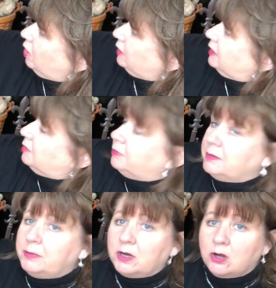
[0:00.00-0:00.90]
garland. And the
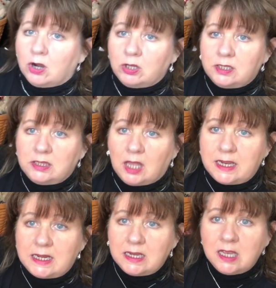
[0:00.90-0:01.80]
pipberry garland
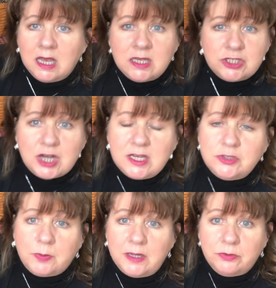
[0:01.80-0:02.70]
lighting
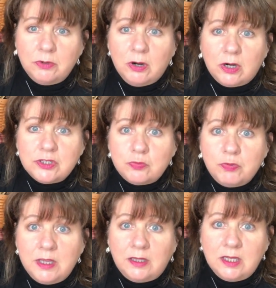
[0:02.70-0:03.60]
shines right through her. It's
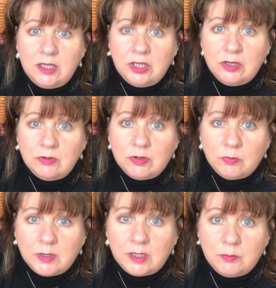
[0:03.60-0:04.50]
really cute,
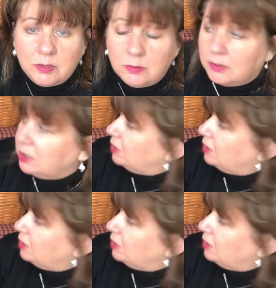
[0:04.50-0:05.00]
really, really, really